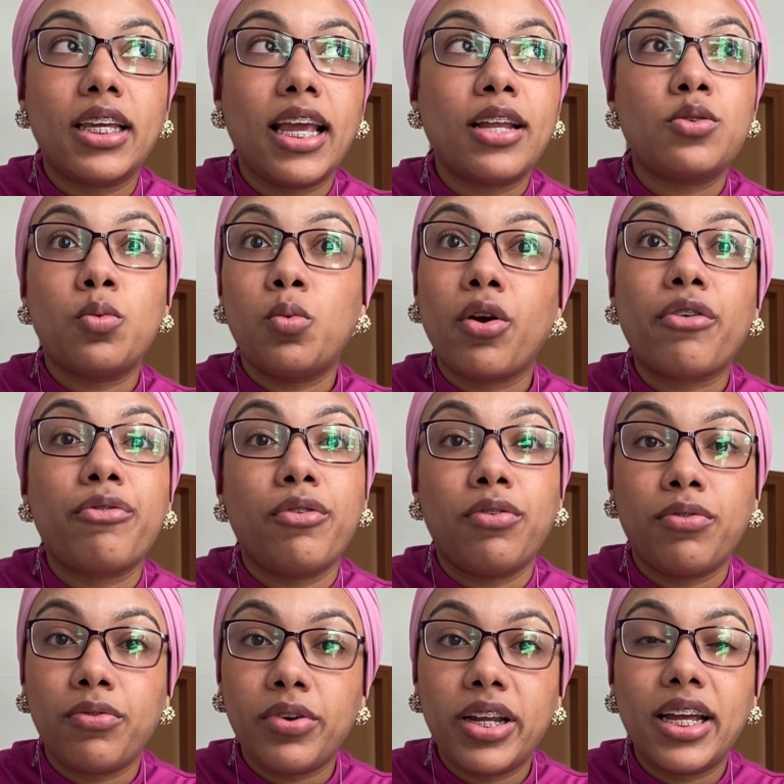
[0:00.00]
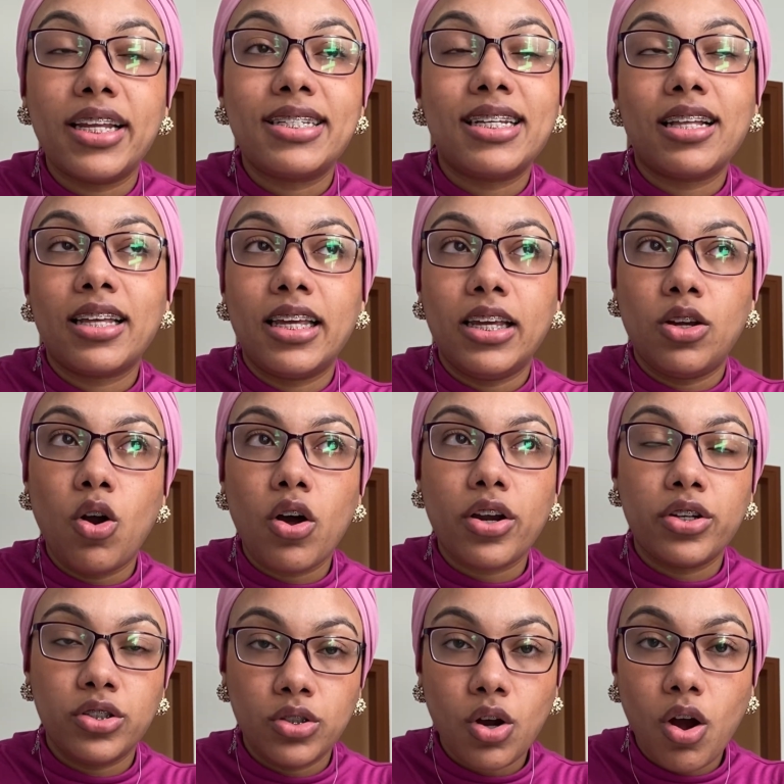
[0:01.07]
He had to work for free until he got a
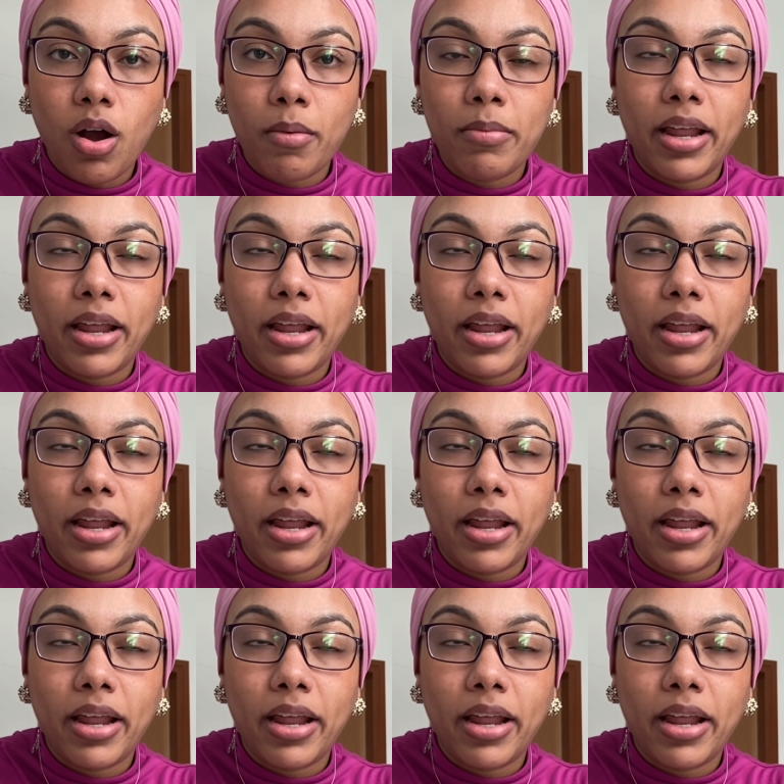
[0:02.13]
job.